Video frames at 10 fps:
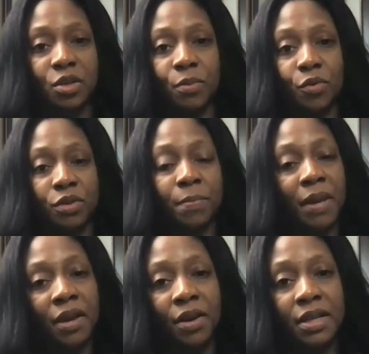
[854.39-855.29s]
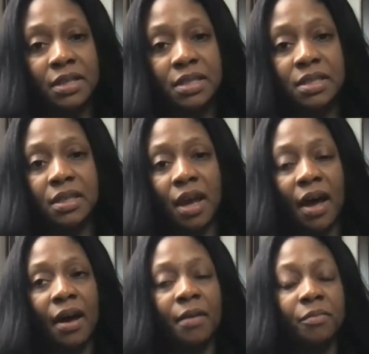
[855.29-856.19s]
to both the parents
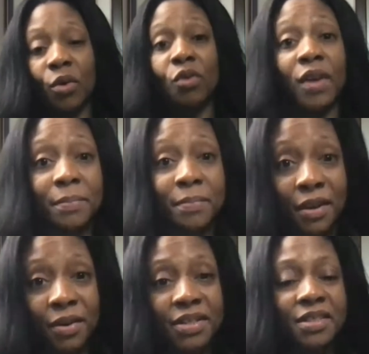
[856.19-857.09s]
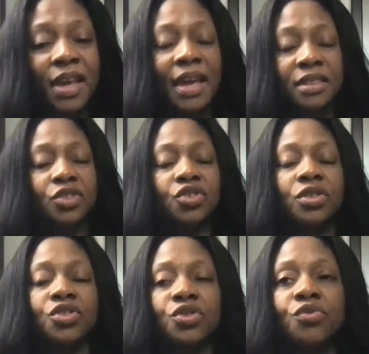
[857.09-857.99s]
or grandparents and
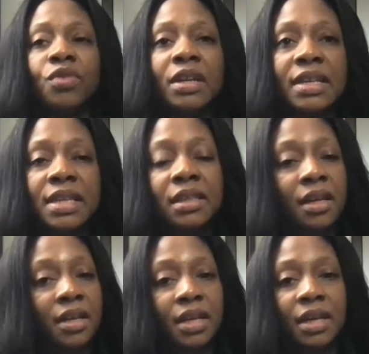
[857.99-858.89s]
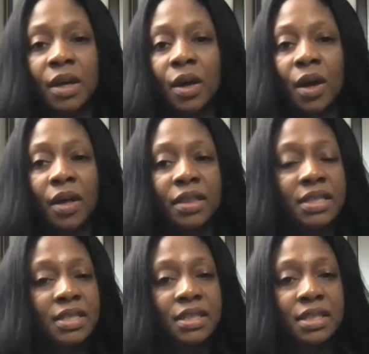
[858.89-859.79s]
the children, I say, look,
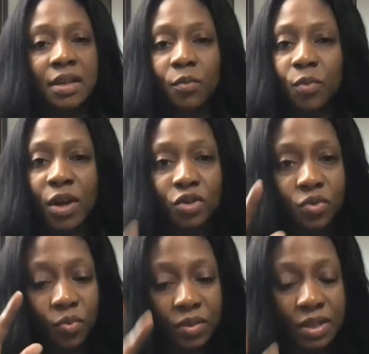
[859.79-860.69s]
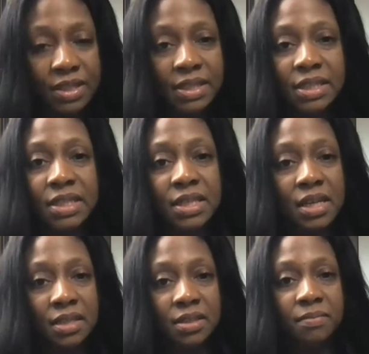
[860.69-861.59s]
this is this is a
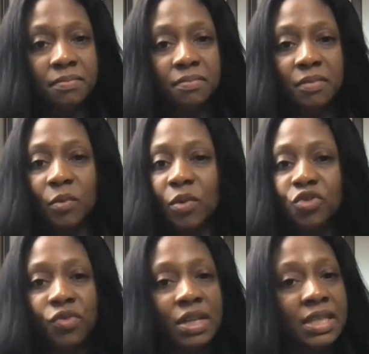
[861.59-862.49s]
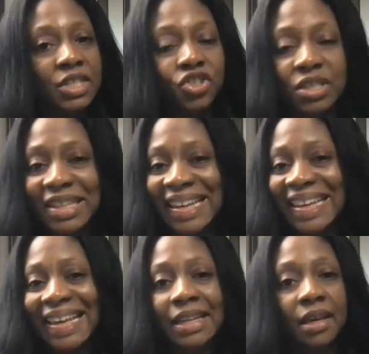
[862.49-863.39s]
disease. We're treating this just like
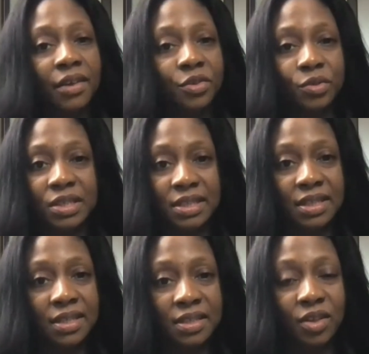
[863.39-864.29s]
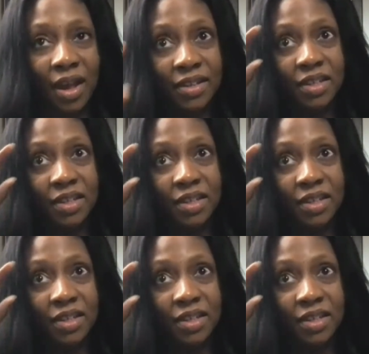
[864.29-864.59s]
any other disease.